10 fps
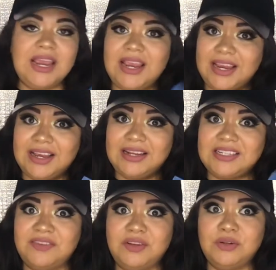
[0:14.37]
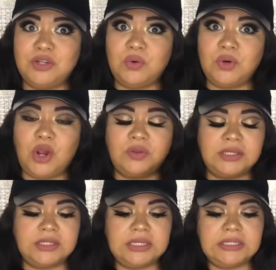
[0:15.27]
And if you don't know,
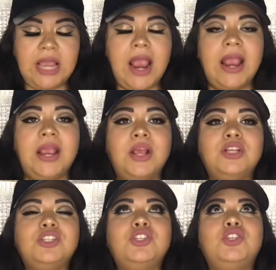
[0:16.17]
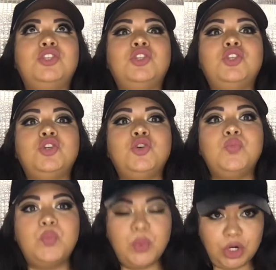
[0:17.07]
this is a
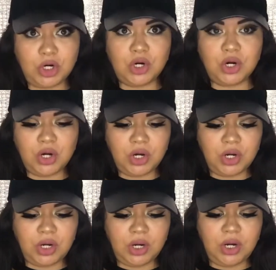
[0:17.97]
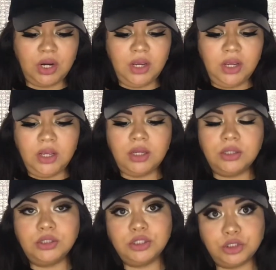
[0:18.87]
super
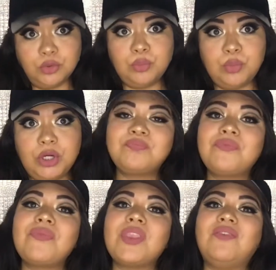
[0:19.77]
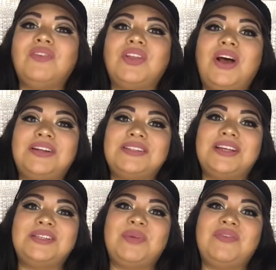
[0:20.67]
dupe for the
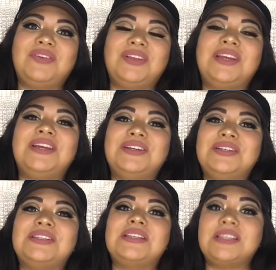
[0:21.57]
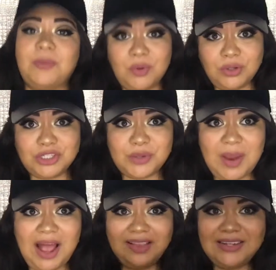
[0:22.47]
Anastasia Beverly Hills Subculture
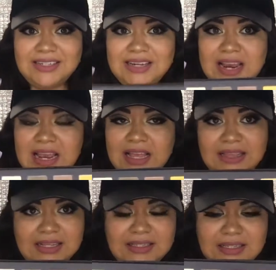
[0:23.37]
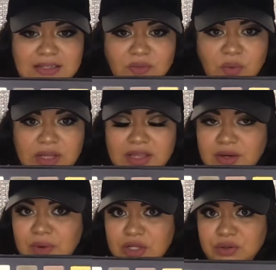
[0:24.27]
palette. This is what the
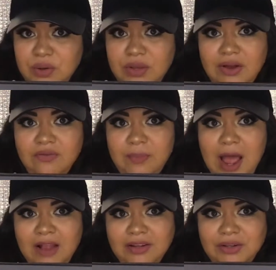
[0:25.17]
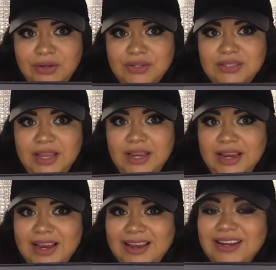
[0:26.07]
Retro Love palette looks like.